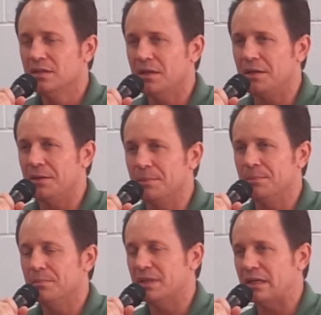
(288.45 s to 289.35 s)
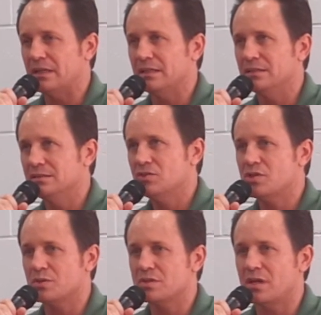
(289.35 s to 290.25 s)
um, but I
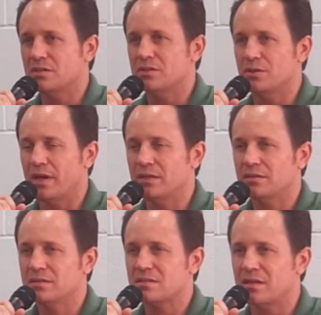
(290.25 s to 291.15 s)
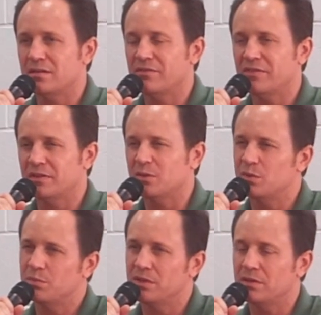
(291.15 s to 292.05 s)
chose not to do that because I didn't feel it
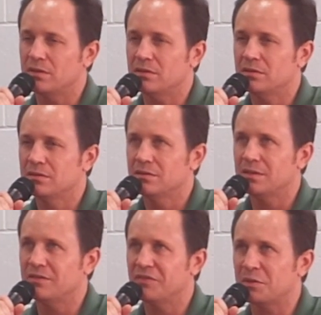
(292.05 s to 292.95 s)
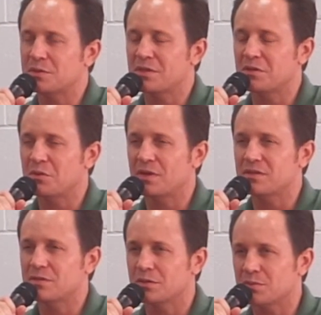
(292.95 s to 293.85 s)
would be the, I didn't feel it was under the right
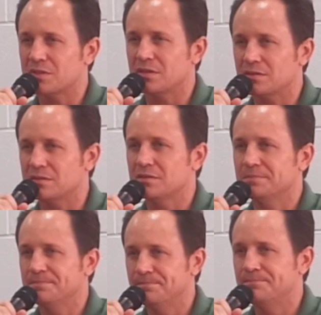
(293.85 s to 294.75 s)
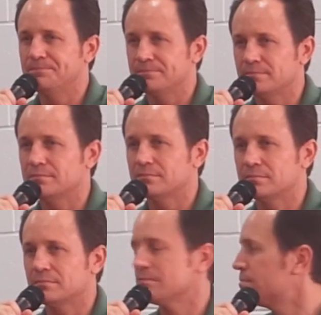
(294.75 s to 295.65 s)
circumstances. Have,
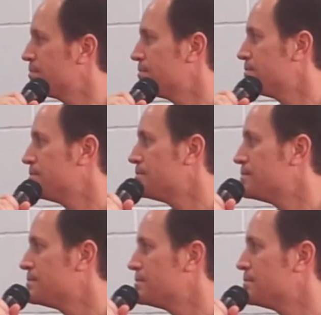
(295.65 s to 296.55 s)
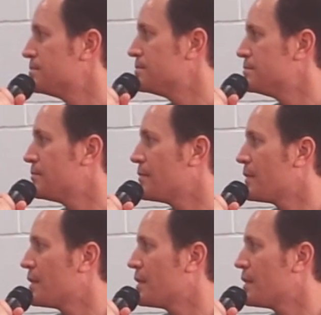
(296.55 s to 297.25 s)
has there ever been talks about Like, have there